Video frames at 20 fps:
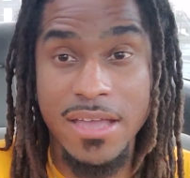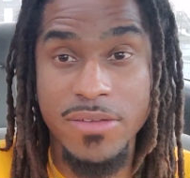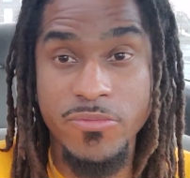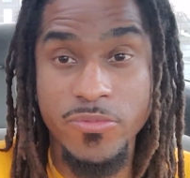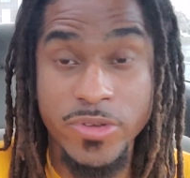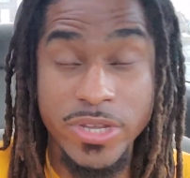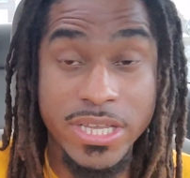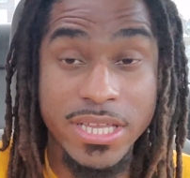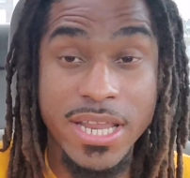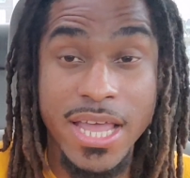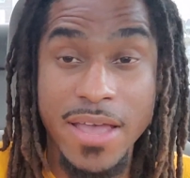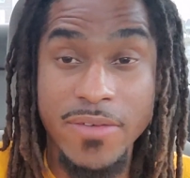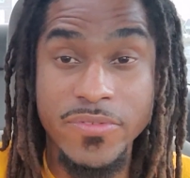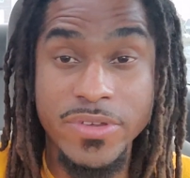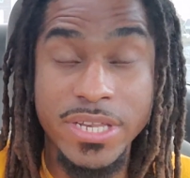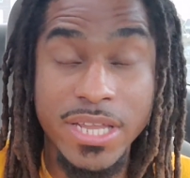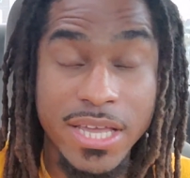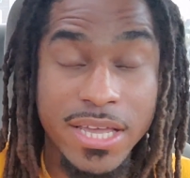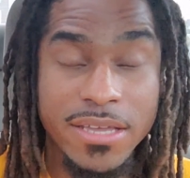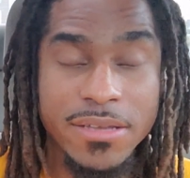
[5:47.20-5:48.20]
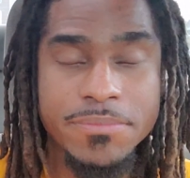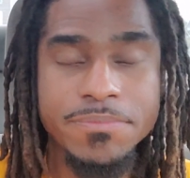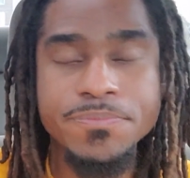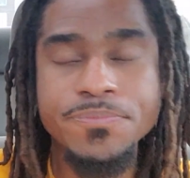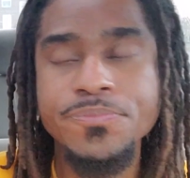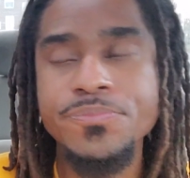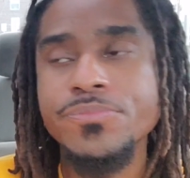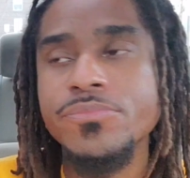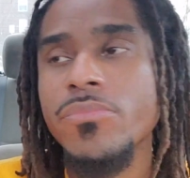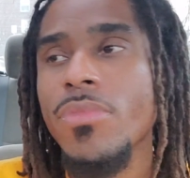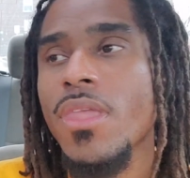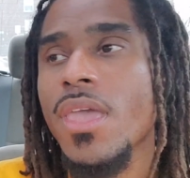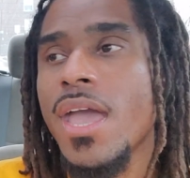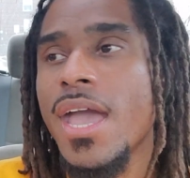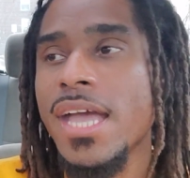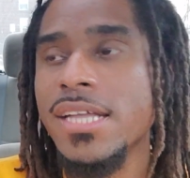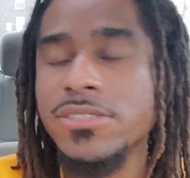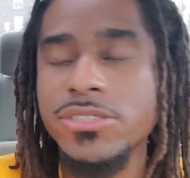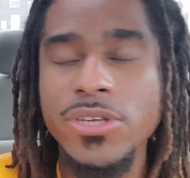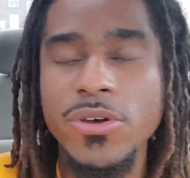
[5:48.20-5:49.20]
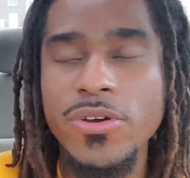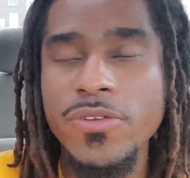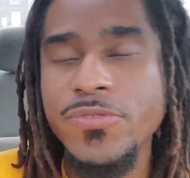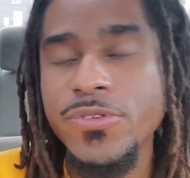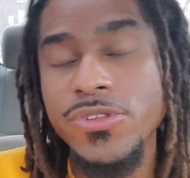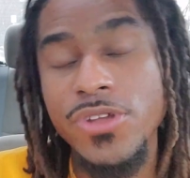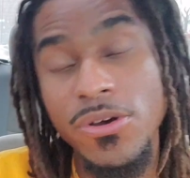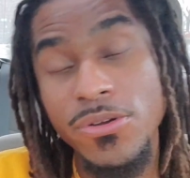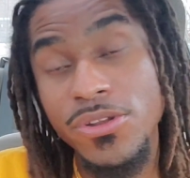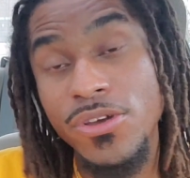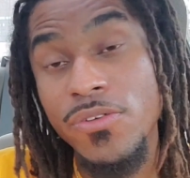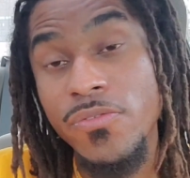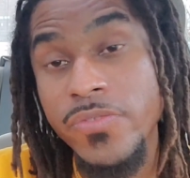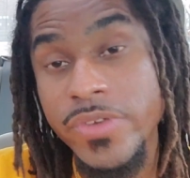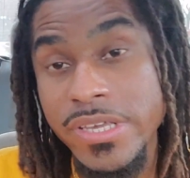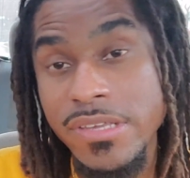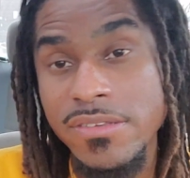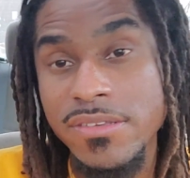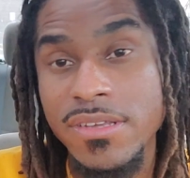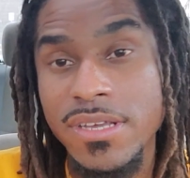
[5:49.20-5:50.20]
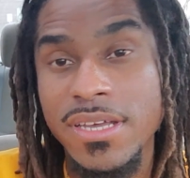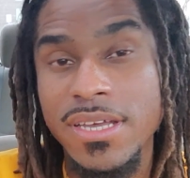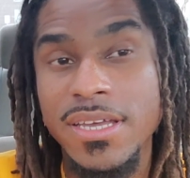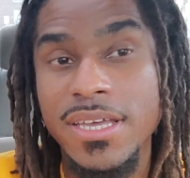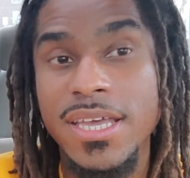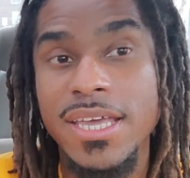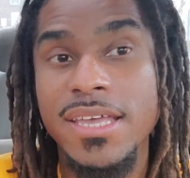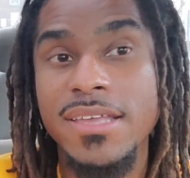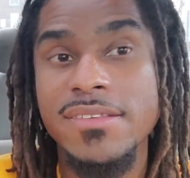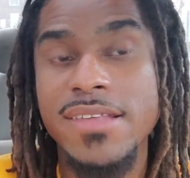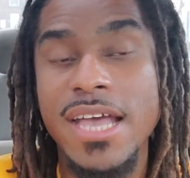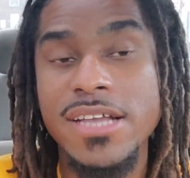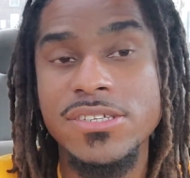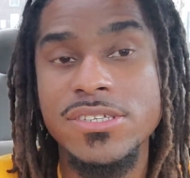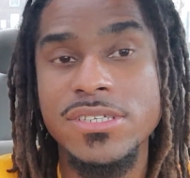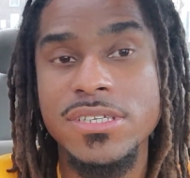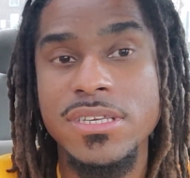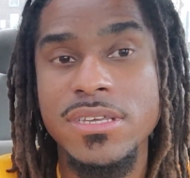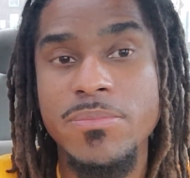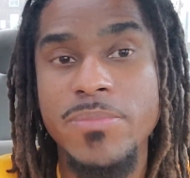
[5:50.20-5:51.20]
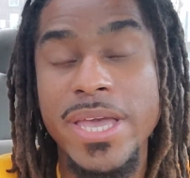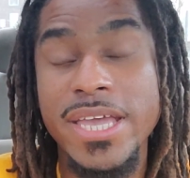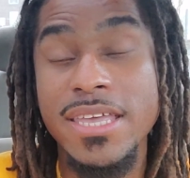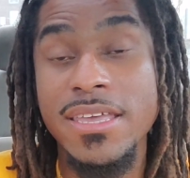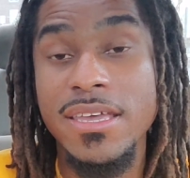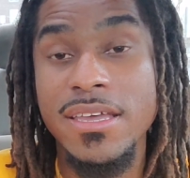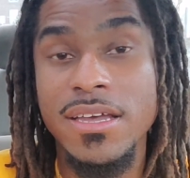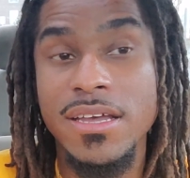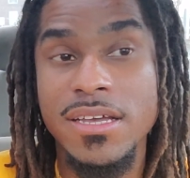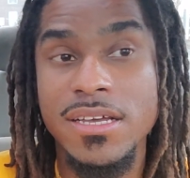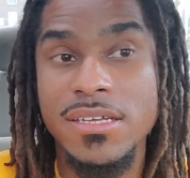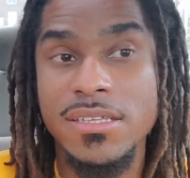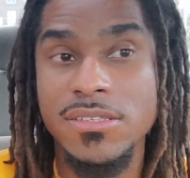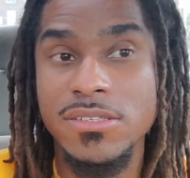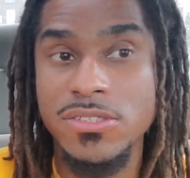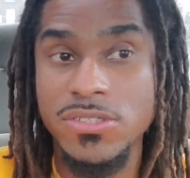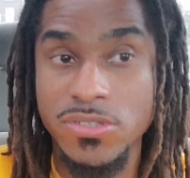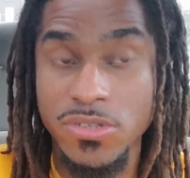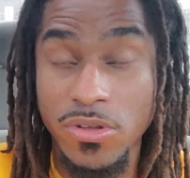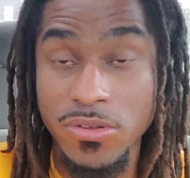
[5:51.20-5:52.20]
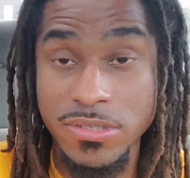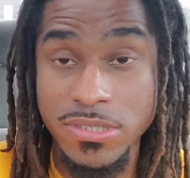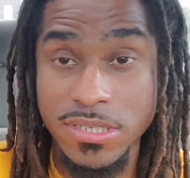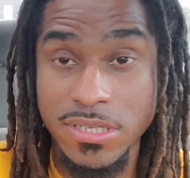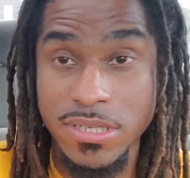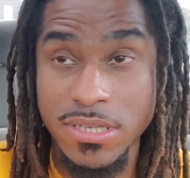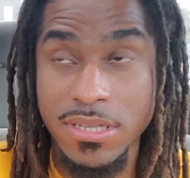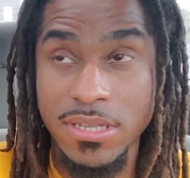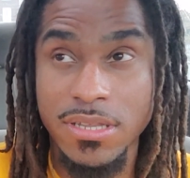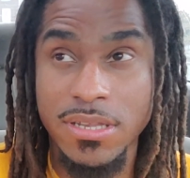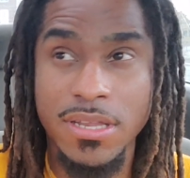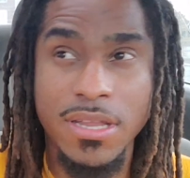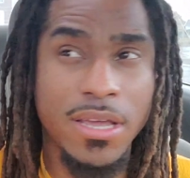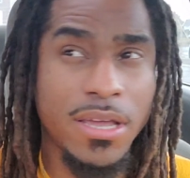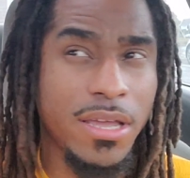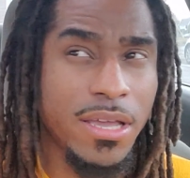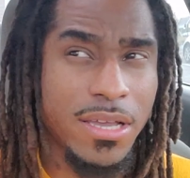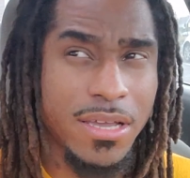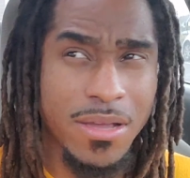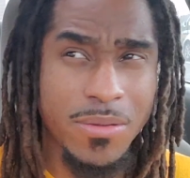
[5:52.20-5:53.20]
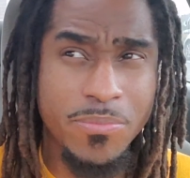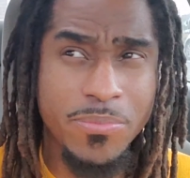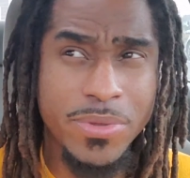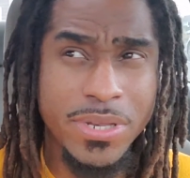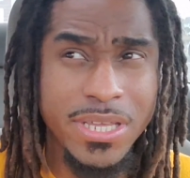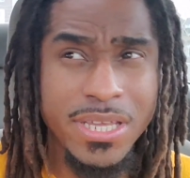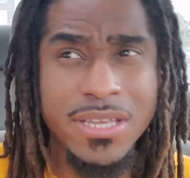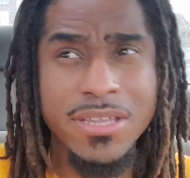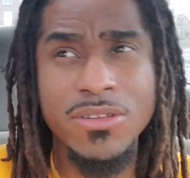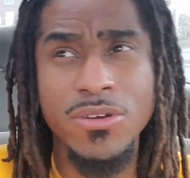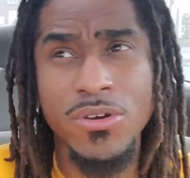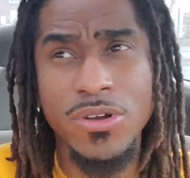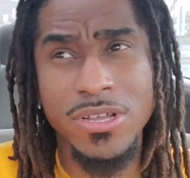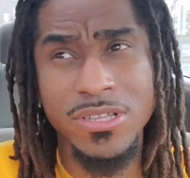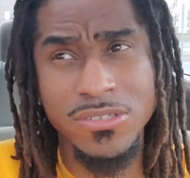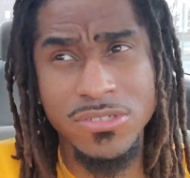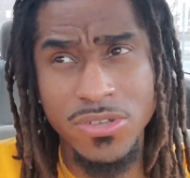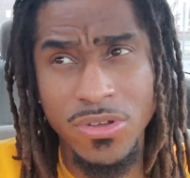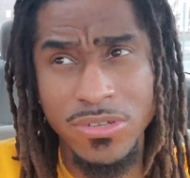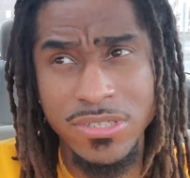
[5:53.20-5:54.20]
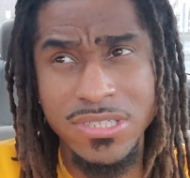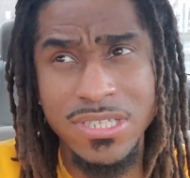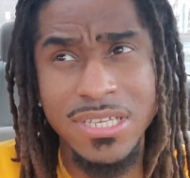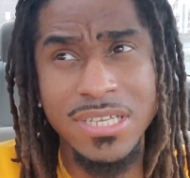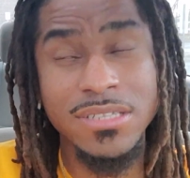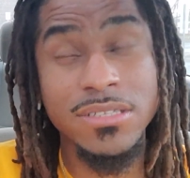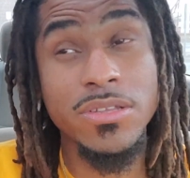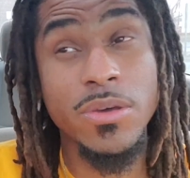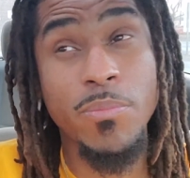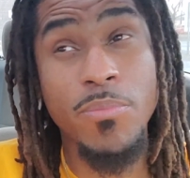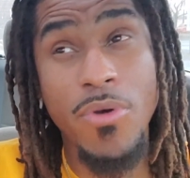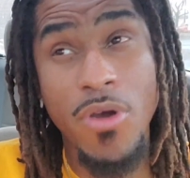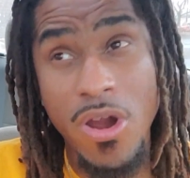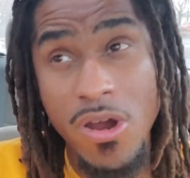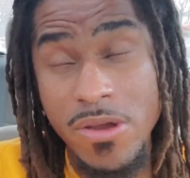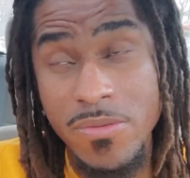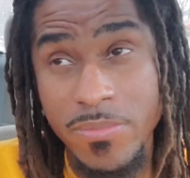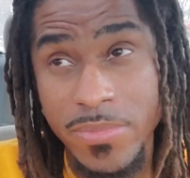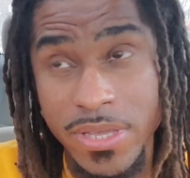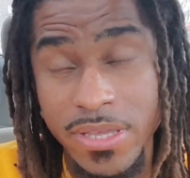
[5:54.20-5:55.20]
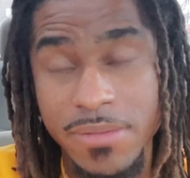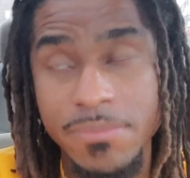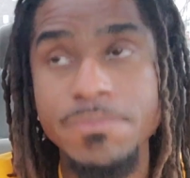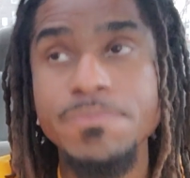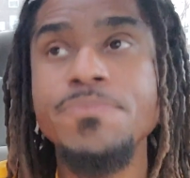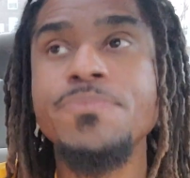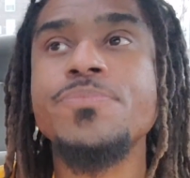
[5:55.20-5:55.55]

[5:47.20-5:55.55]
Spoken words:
read every day. And so if you don't know, Visa is actually making a consulting company, consulting department